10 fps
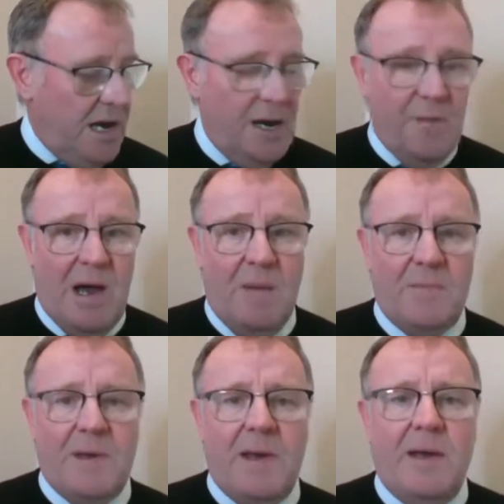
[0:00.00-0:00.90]
and are we
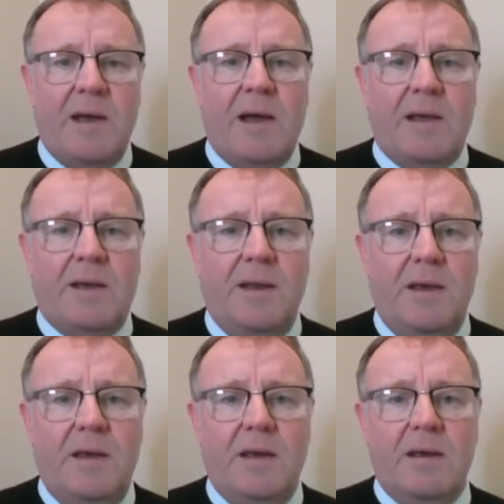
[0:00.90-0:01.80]
happy to
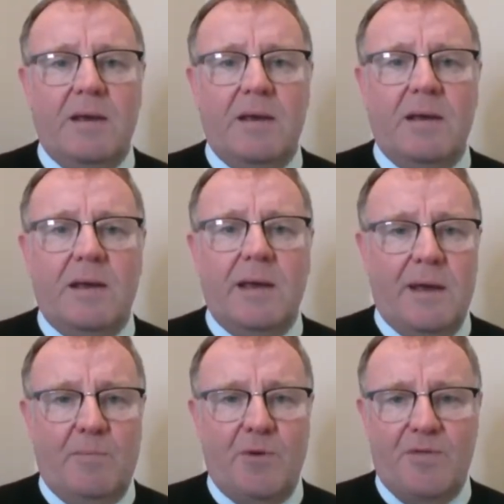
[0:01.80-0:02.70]
agree,
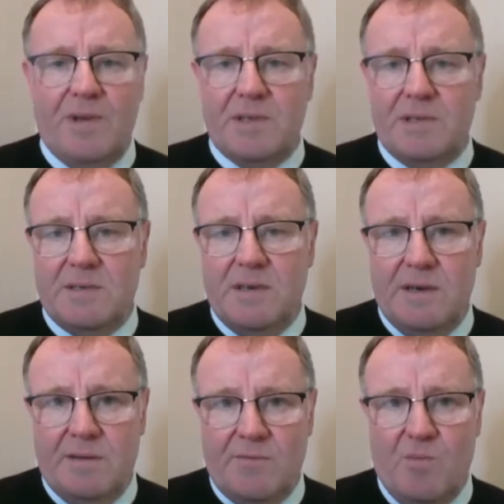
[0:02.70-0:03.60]
approve this
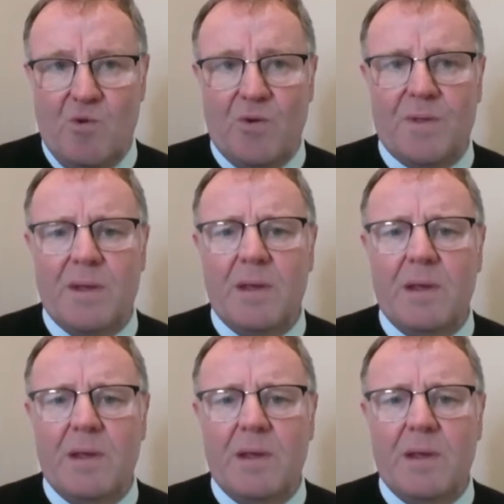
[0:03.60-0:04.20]
report?